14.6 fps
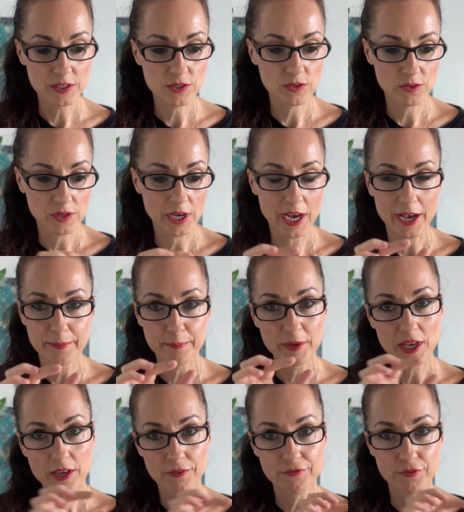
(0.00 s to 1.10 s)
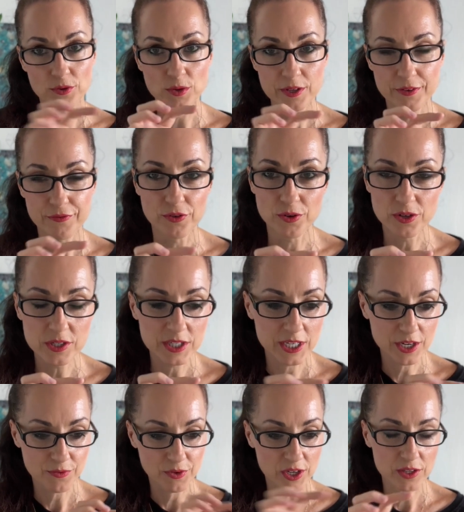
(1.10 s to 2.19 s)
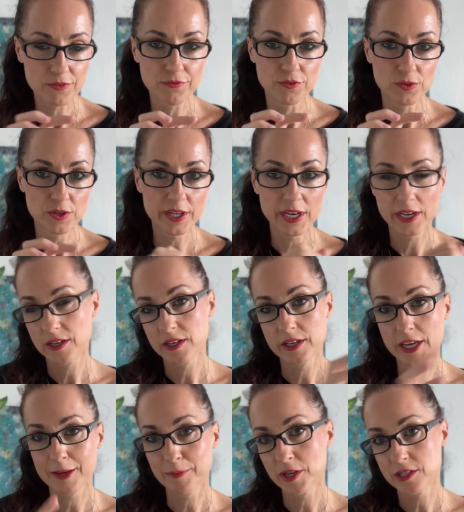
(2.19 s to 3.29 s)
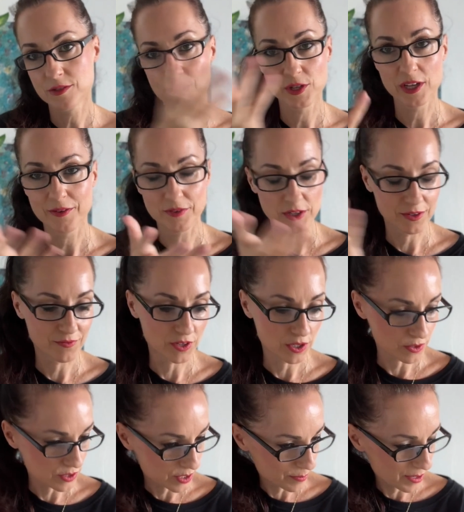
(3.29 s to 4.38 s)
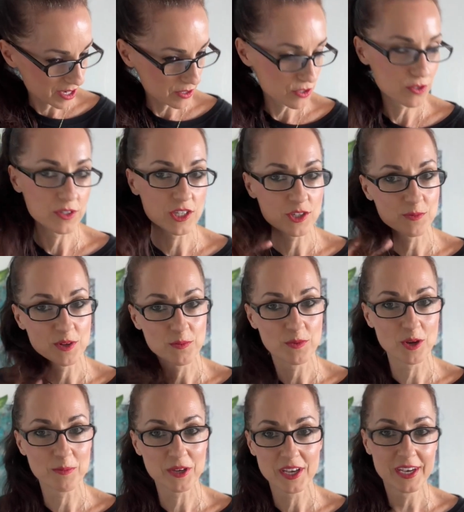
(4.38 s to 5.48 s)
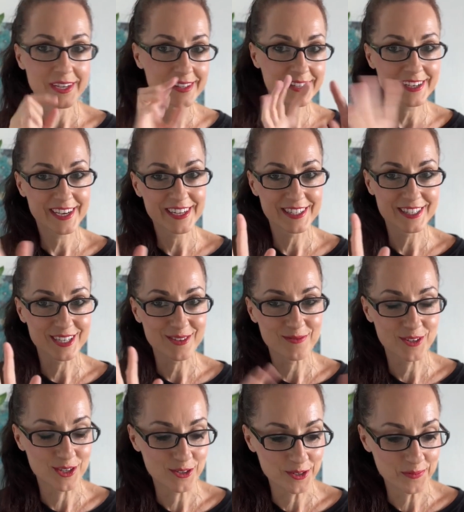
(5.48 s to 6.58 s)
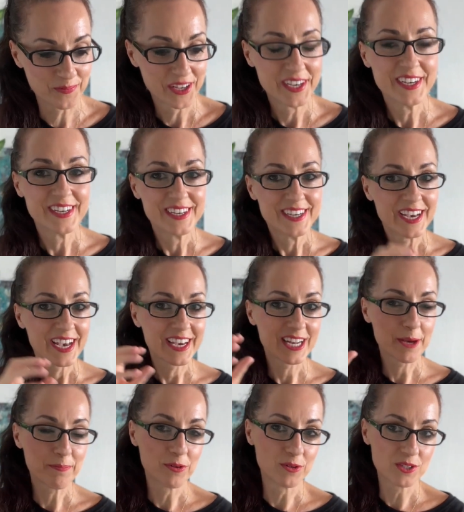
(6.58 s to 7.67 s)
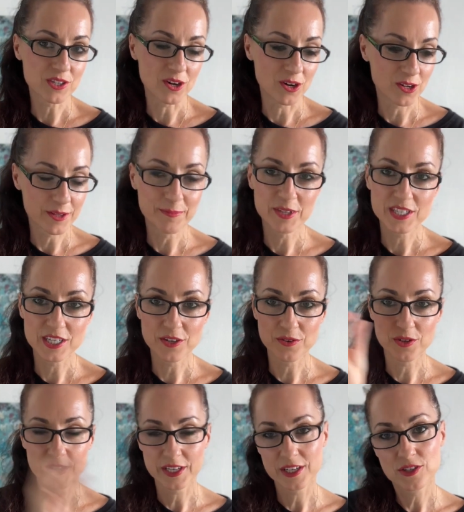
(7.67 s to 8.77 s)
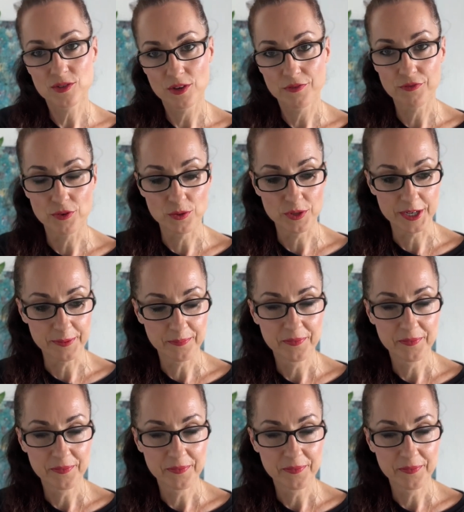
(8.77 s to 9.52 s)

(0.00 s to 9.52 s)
So I make a folder first. I create a folder and I name it whatever the video is about. So this one will be the editing video. And I put all the material into a folder.